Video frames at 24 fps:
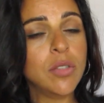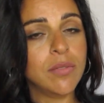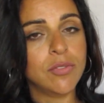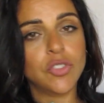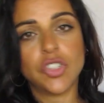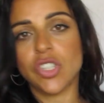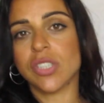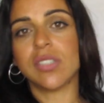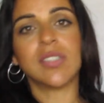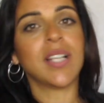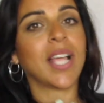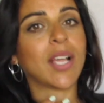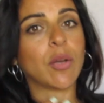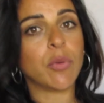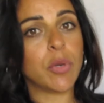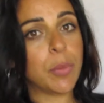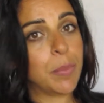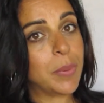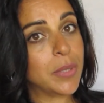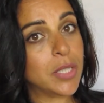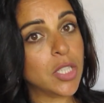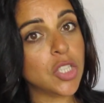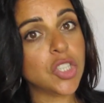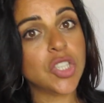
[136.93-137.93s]
Just like
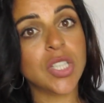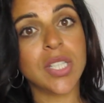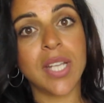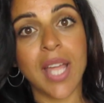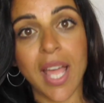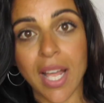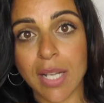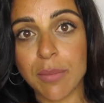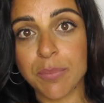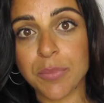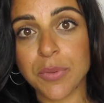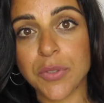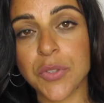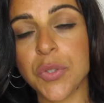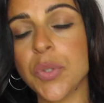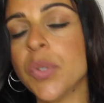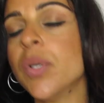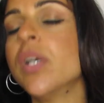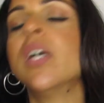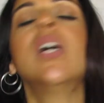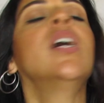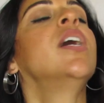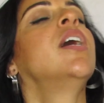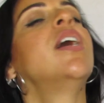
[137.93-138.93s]
repetition helps
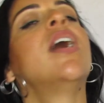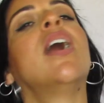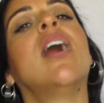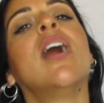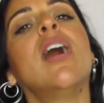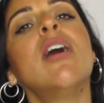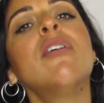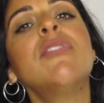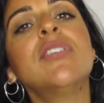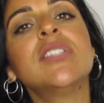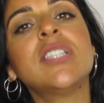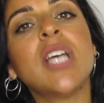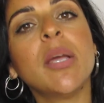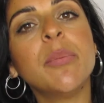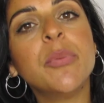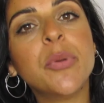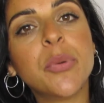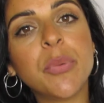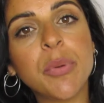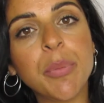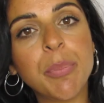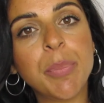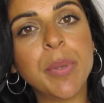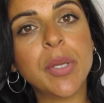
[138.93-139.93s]
you. Every time
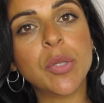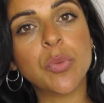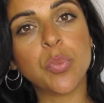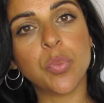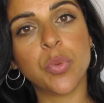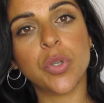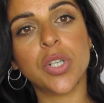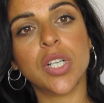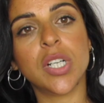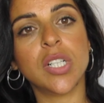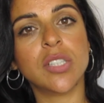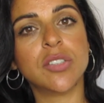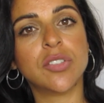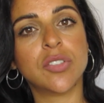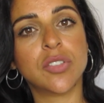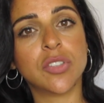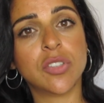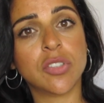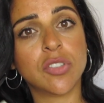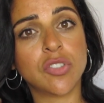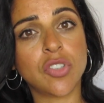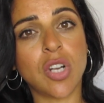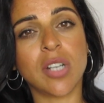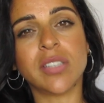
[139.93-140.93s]
you repeat words
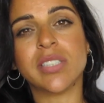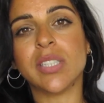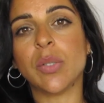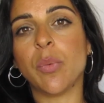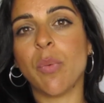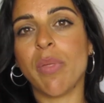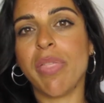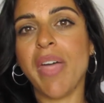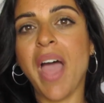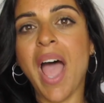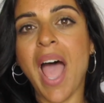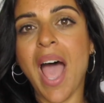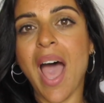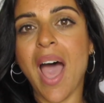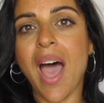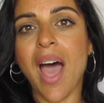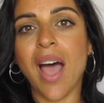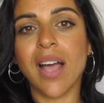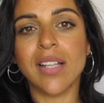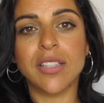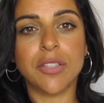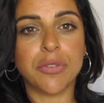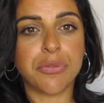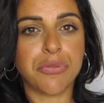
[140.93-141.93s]
starting with
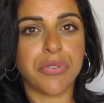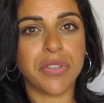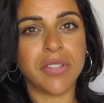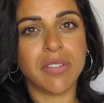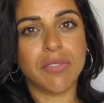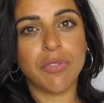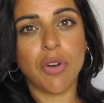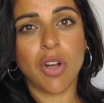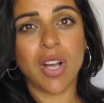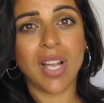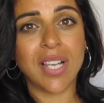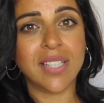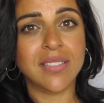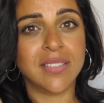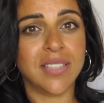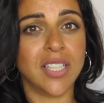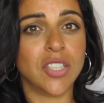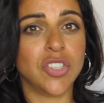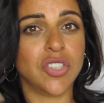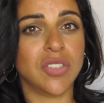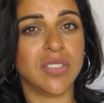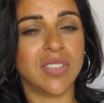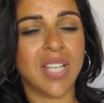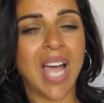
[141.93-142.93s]
ha, different
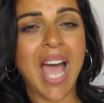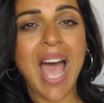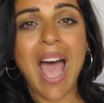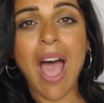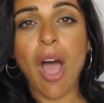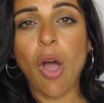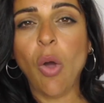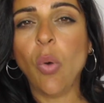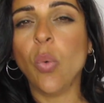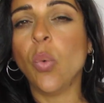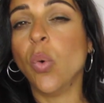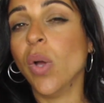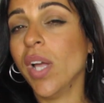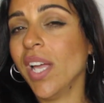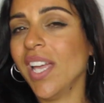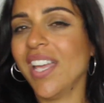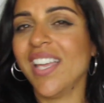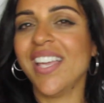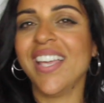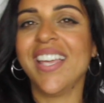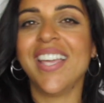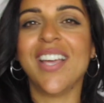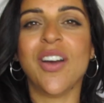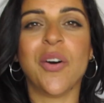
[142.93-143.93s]
vocalizations, ha, hu,
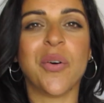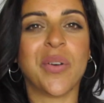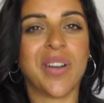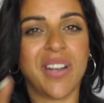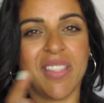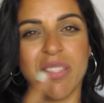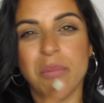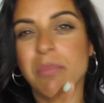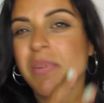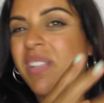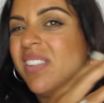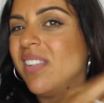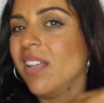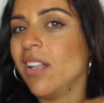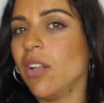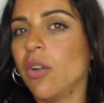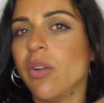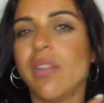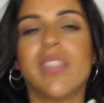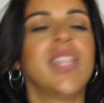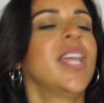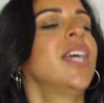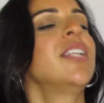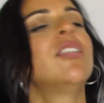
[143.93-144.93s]
he, or in the middle
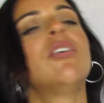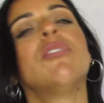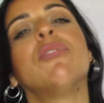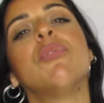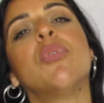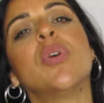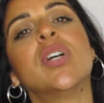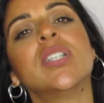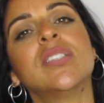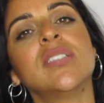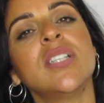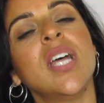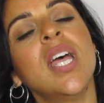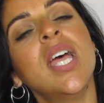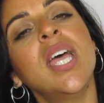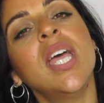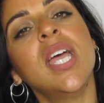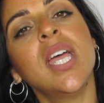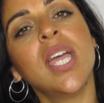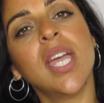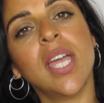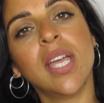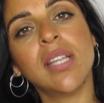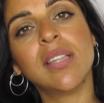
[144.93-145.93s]
or the end of words,
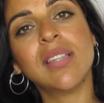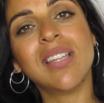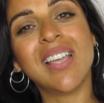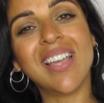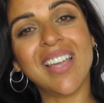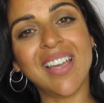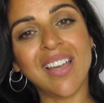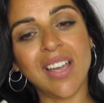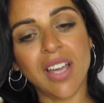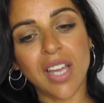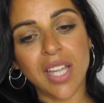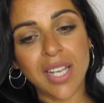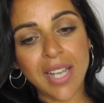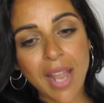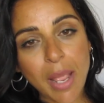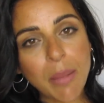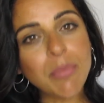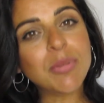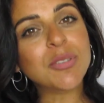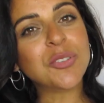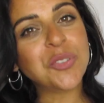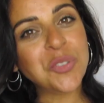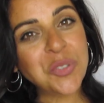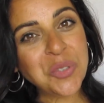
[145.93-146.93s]
it
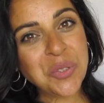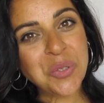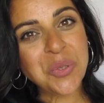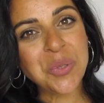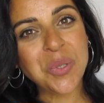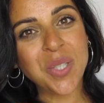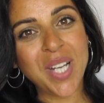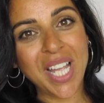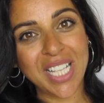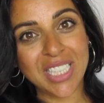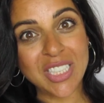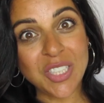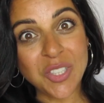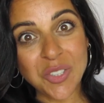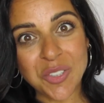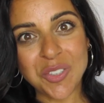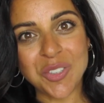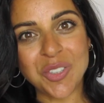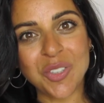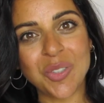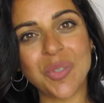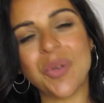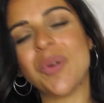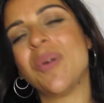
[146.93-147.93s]
enables you to get
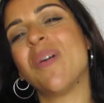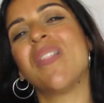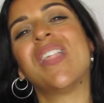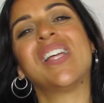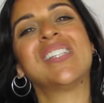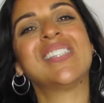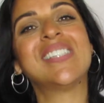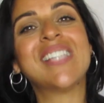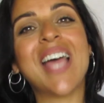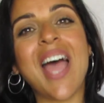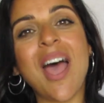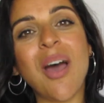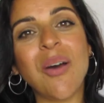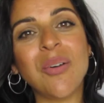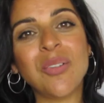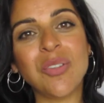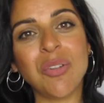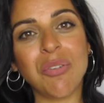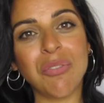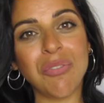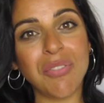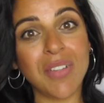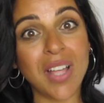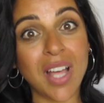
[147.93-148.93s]
used to the
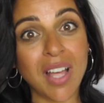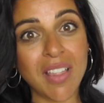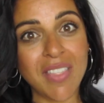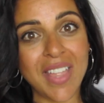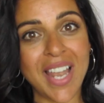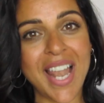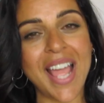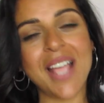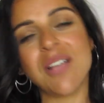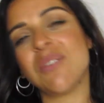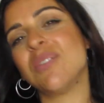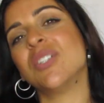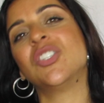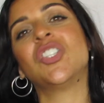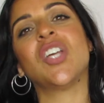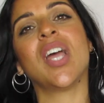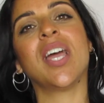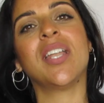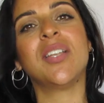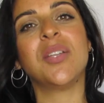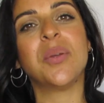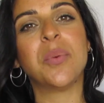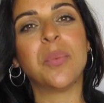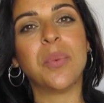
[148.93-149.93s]
sound of the language,
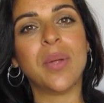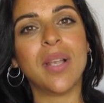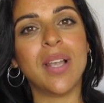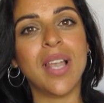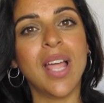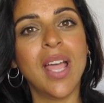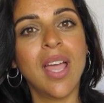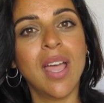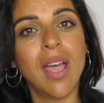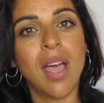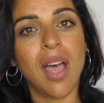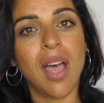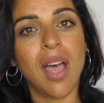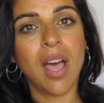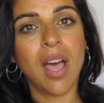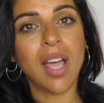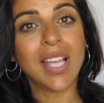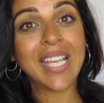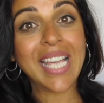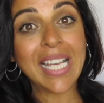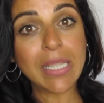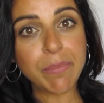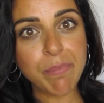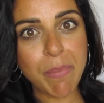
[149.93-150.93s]
and you will
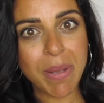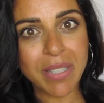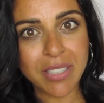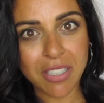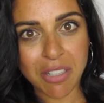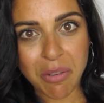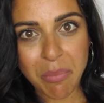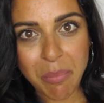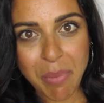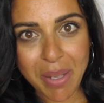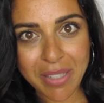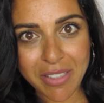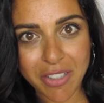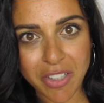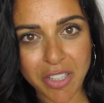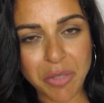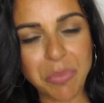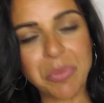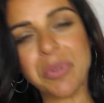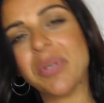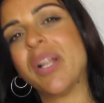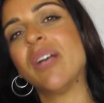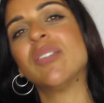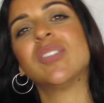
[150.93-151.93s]
get better and better in
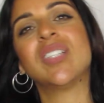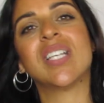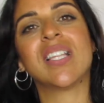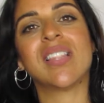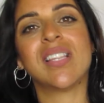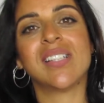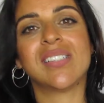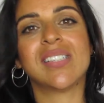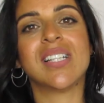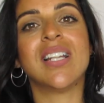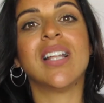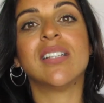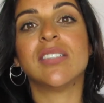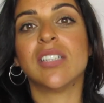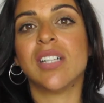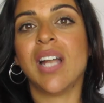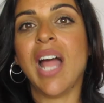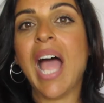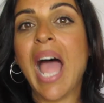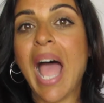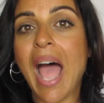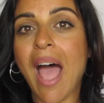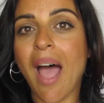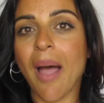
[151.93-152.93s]
pronouncing this letter
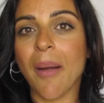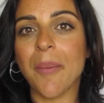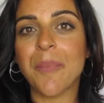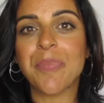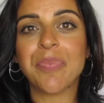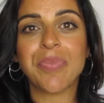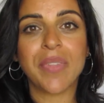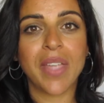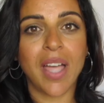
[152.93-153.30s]
ha.